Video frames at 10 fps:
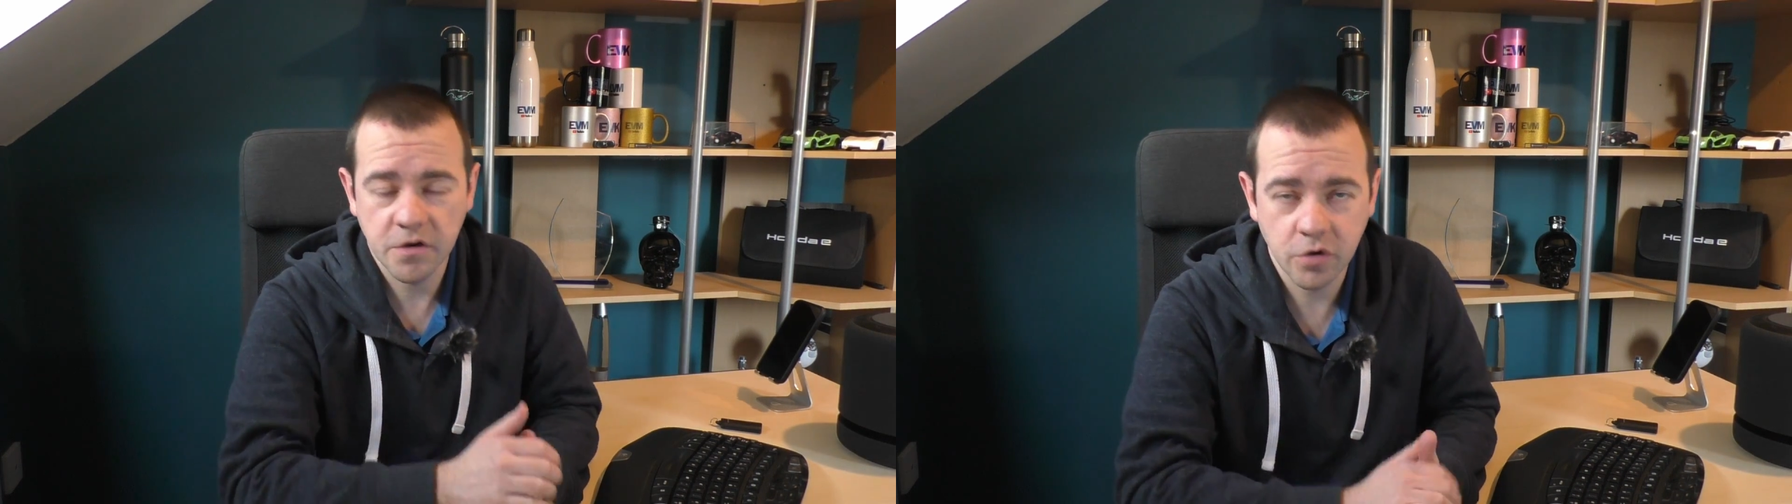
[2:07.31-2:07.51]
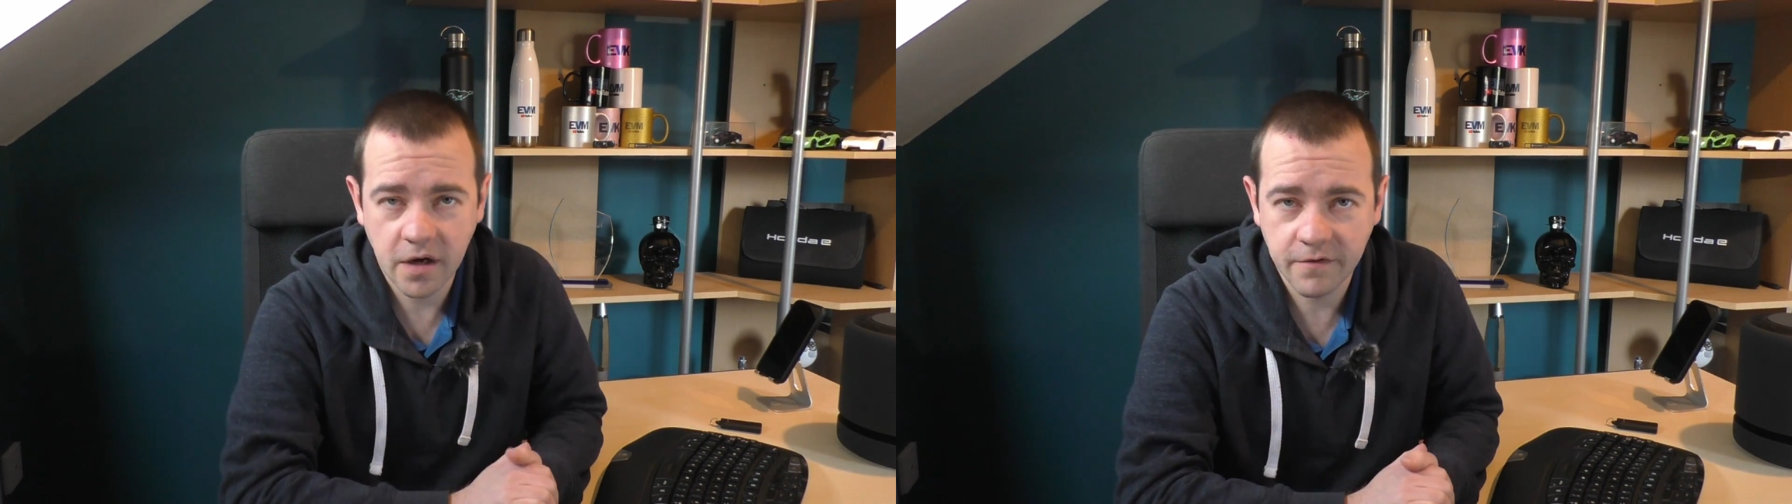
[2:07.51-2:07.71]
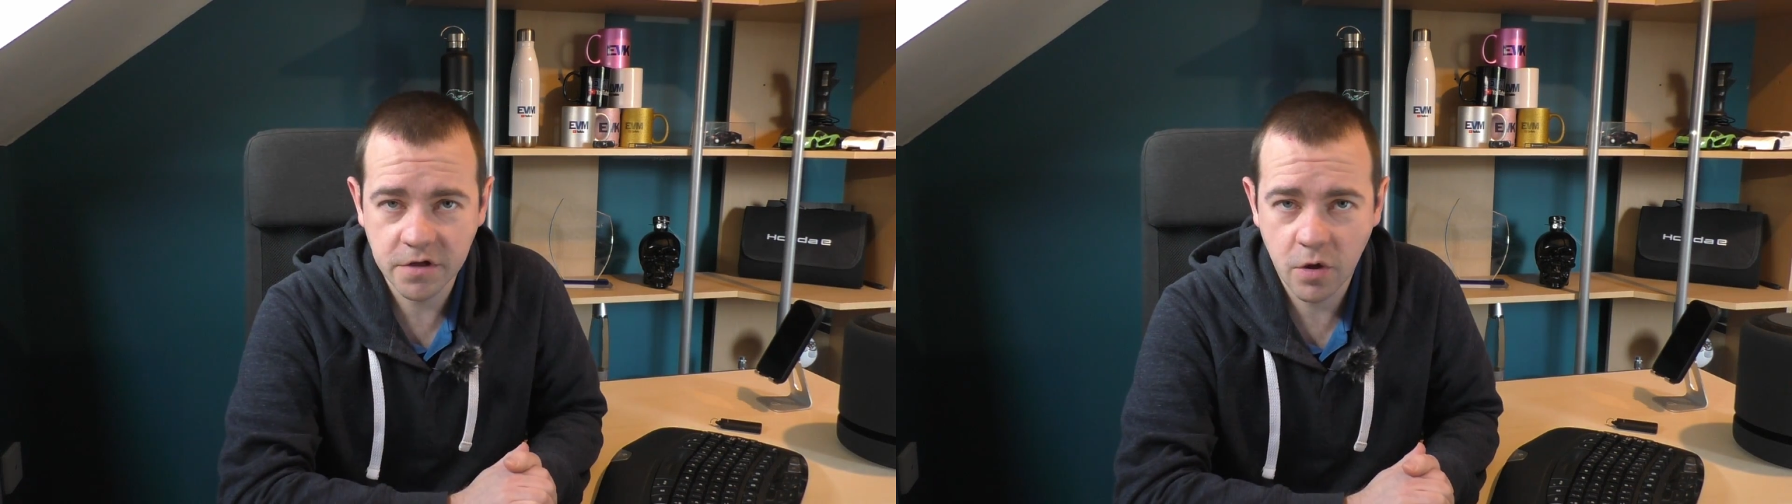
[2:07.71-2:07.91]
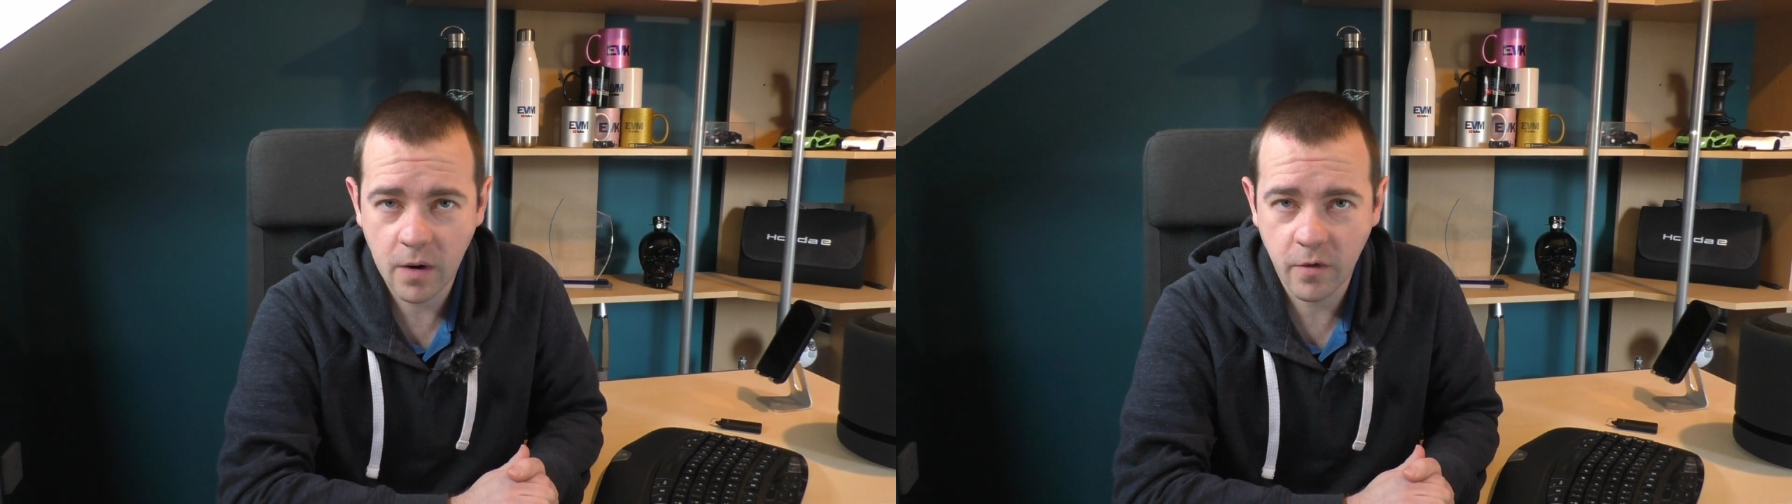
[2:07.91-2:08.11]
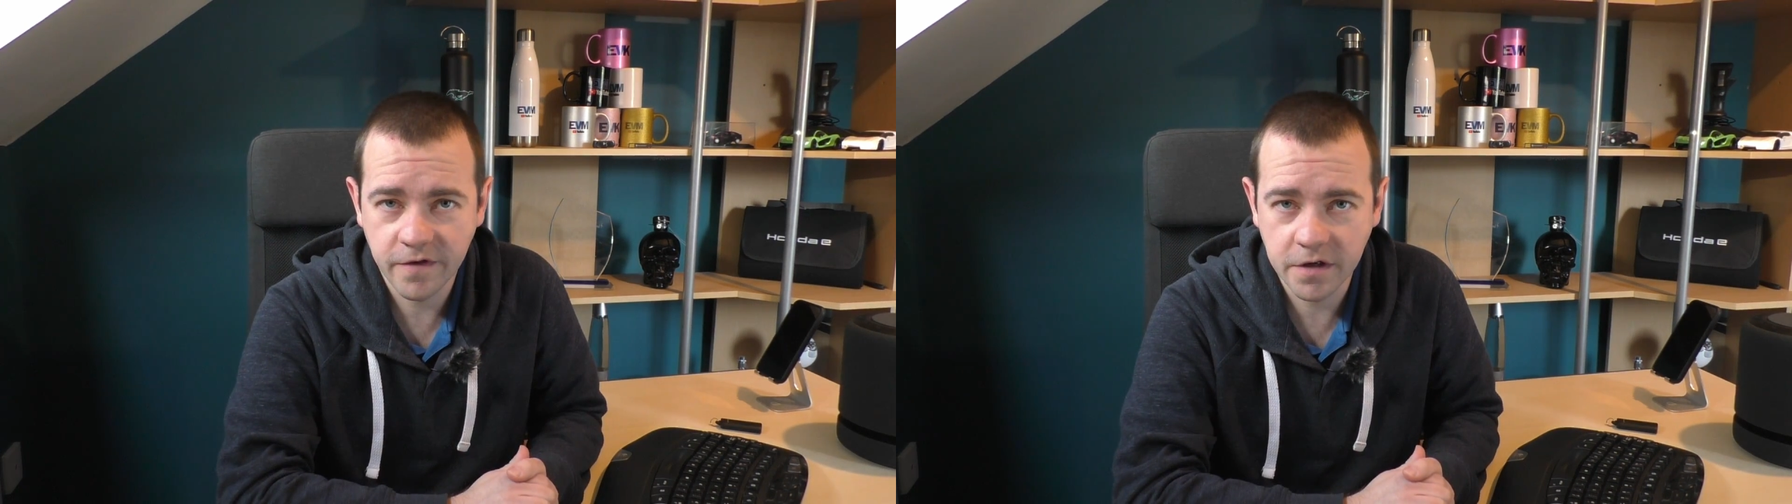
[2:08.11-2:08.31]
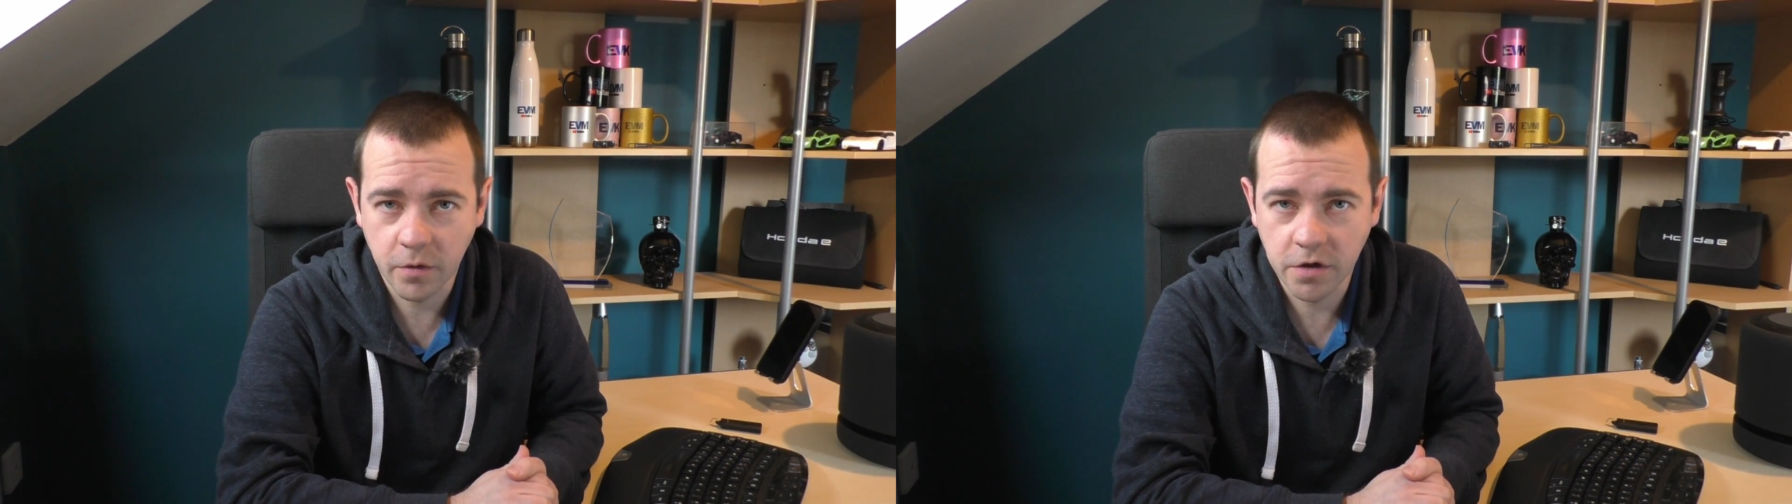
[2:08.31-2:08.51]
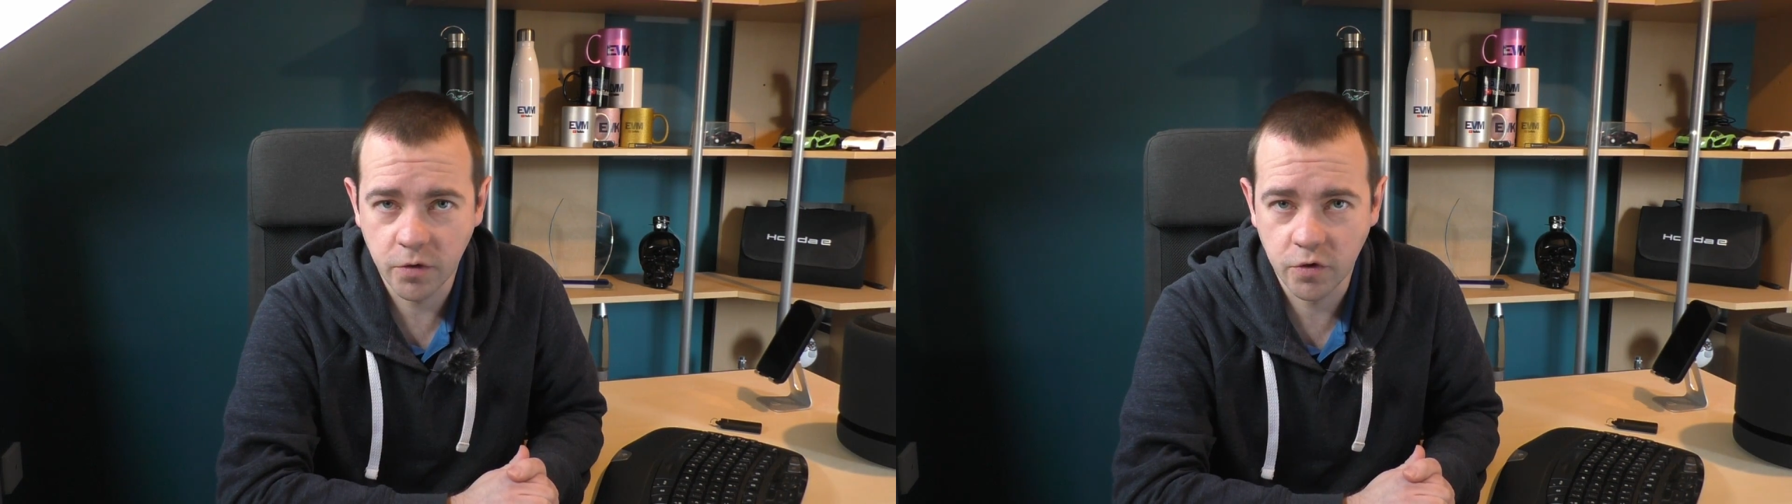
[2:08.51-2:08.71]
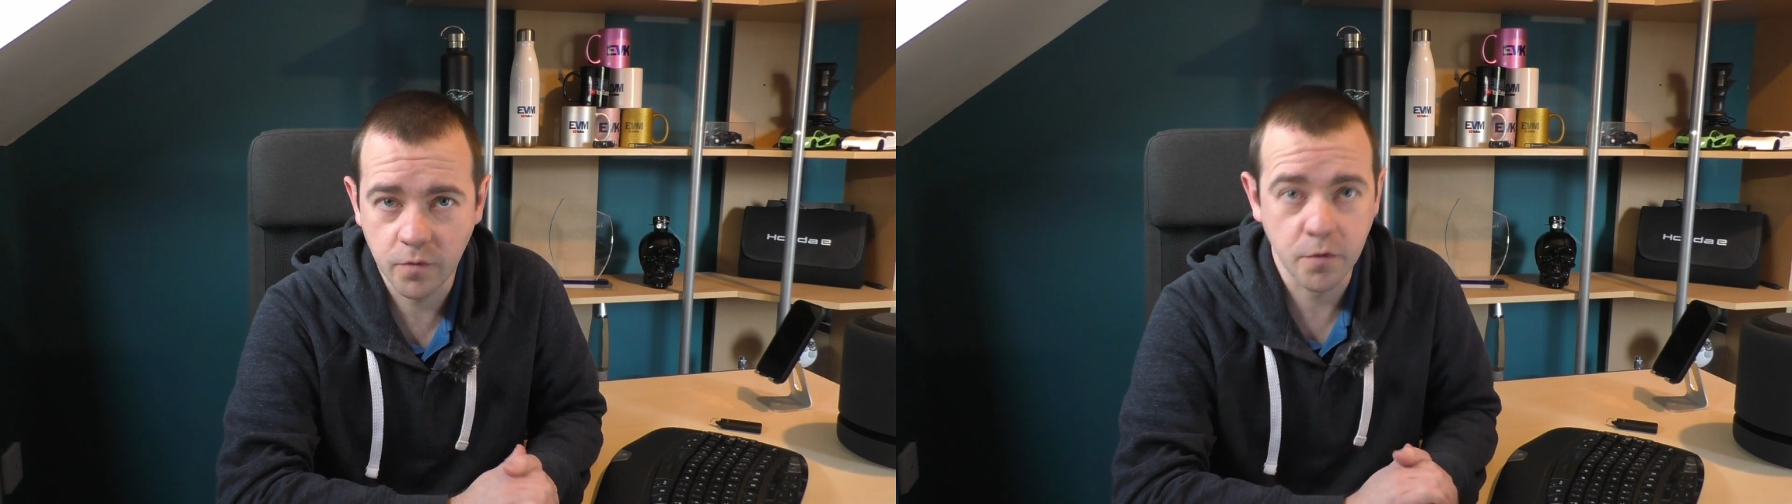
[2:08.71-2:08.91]
I don't have a two hour video on
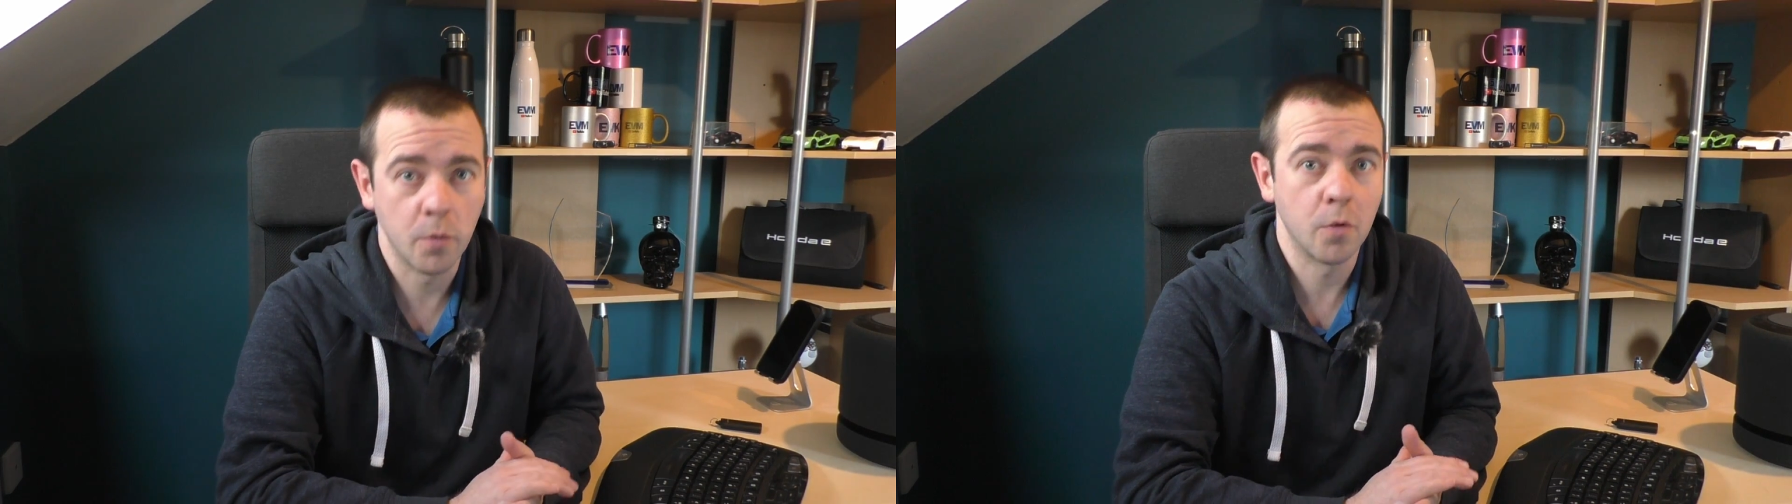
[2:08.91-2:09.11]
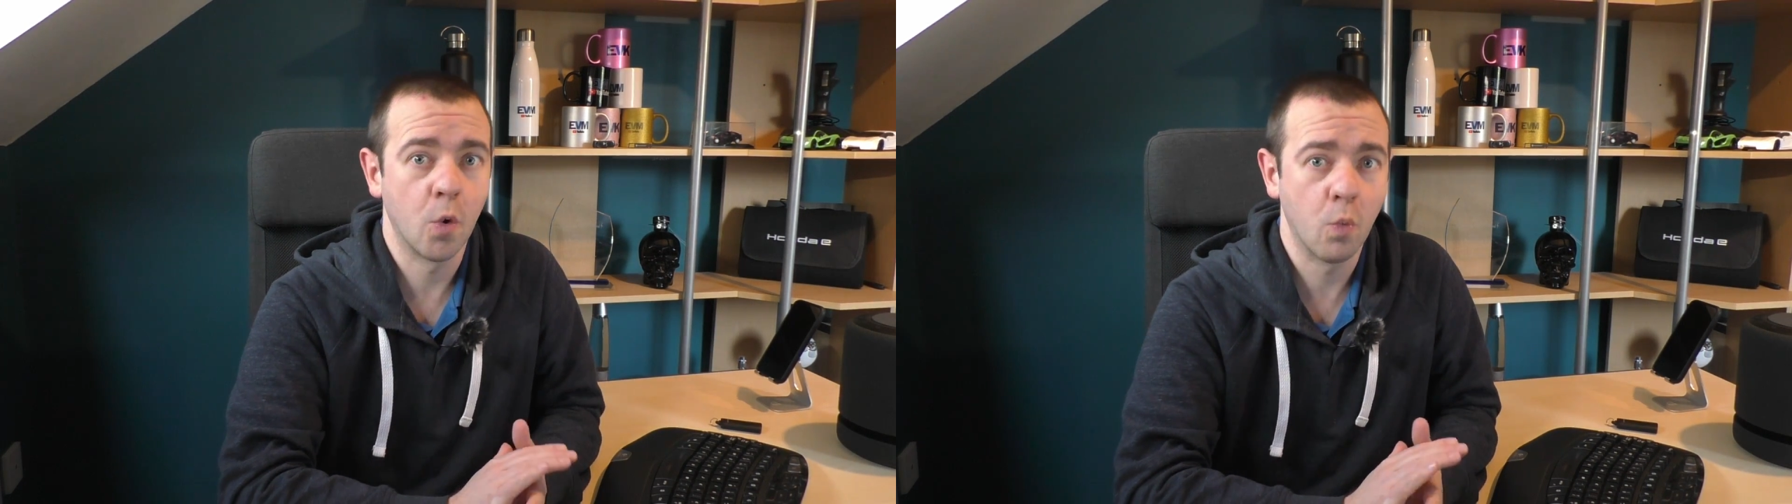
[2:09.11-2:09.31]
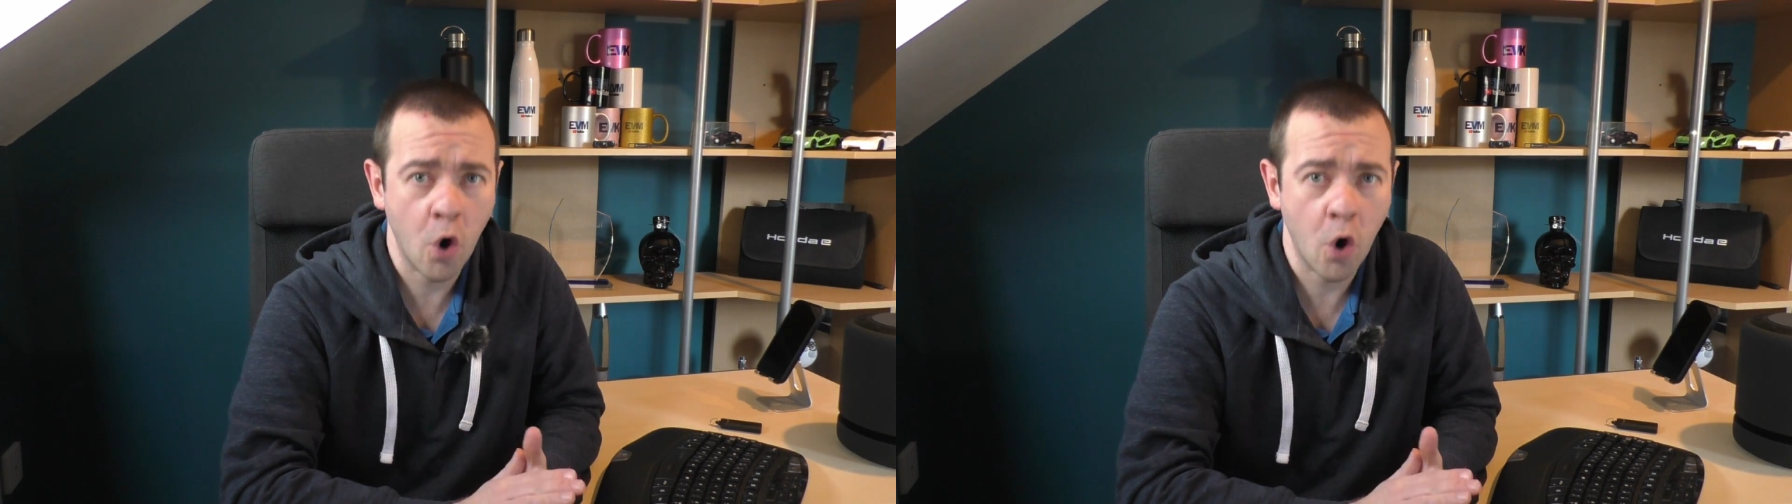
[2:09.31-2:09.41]
YouTube no one will